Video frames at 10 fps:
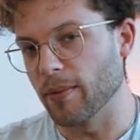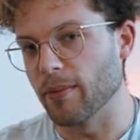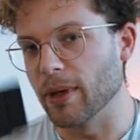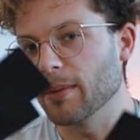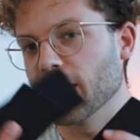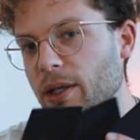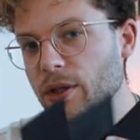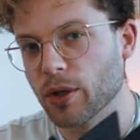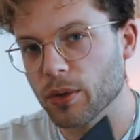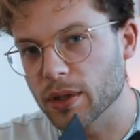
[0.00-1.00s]
maybe I
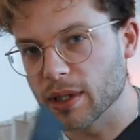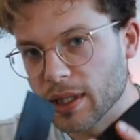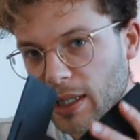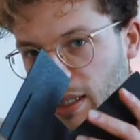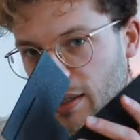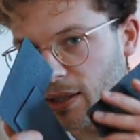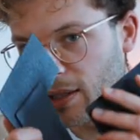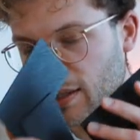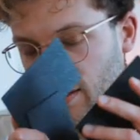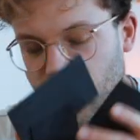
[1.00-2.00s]
don't need
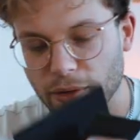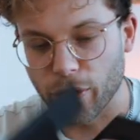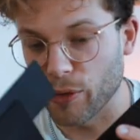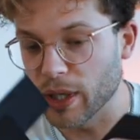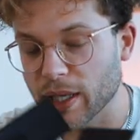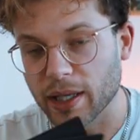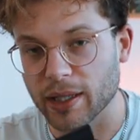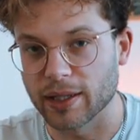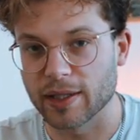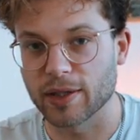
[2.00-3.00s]
three
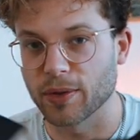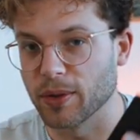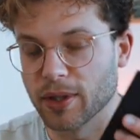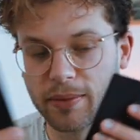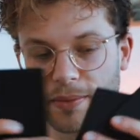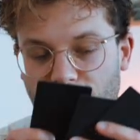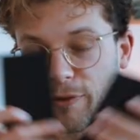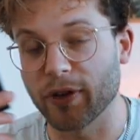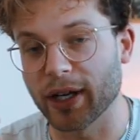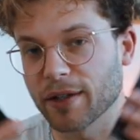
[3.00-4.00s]
cards or
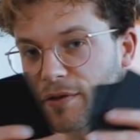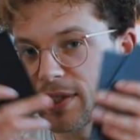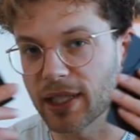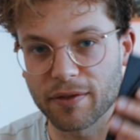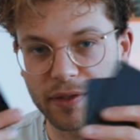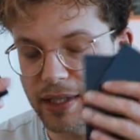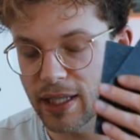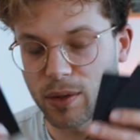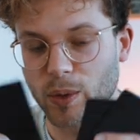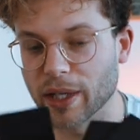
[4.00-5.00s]
five, seven,
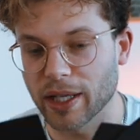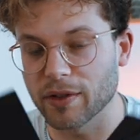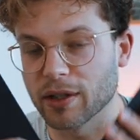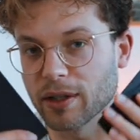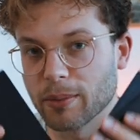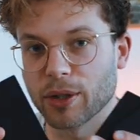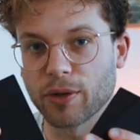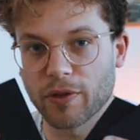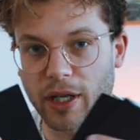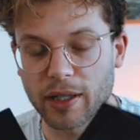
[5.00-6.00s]
ten, whatever amount
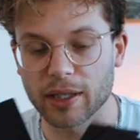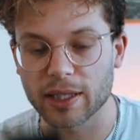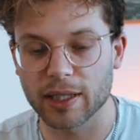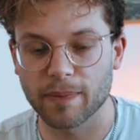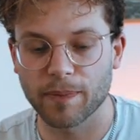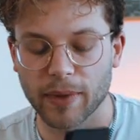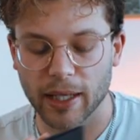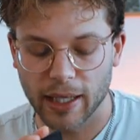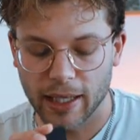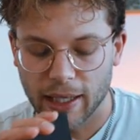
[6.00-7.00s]
of cards.
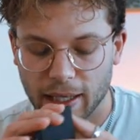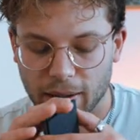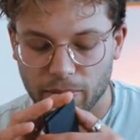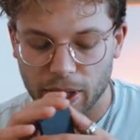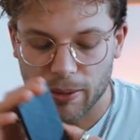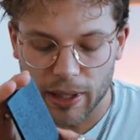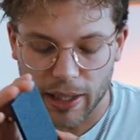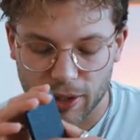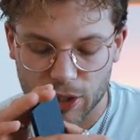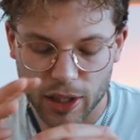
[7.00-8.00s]
Maybe
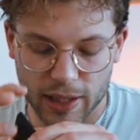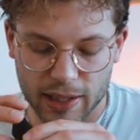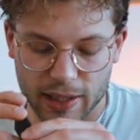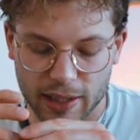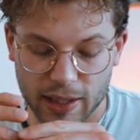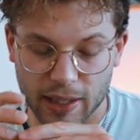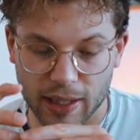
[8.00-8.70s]
I just